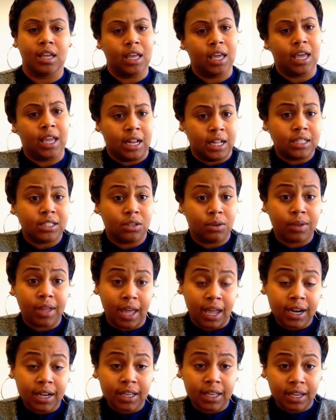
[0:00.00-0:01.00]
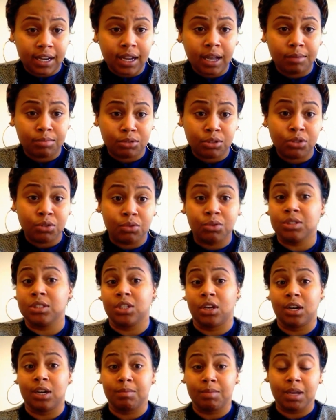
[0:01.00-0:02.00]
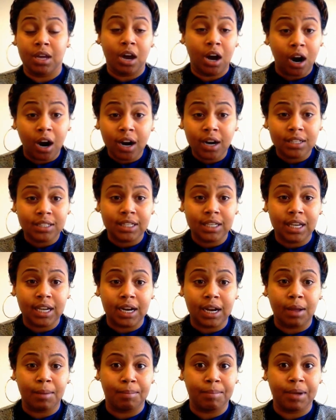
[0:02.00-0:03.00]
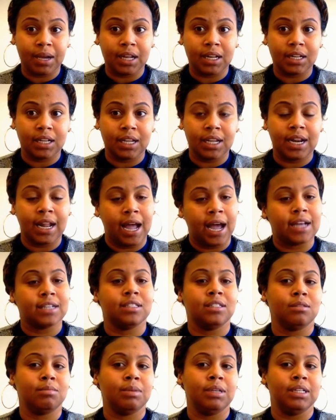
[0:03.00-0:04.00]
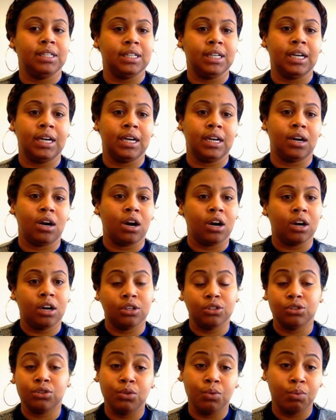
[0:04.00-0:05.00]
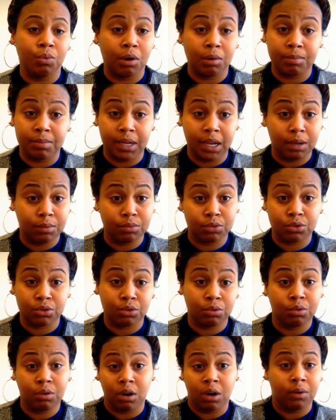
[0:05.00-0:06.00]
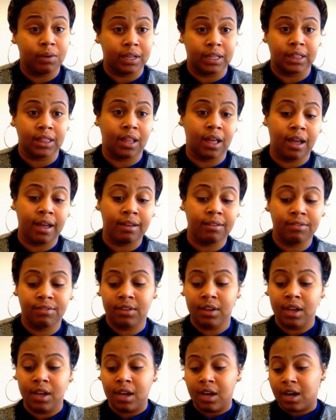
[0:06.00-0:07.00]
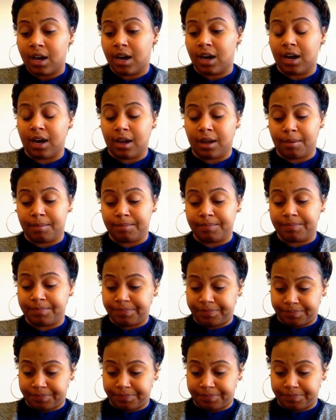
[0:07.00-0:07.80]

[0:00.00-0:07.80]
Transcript: it is okay to get up too. It's going to be hard to get up, but it has to be done, or else you won't be able to grow in life.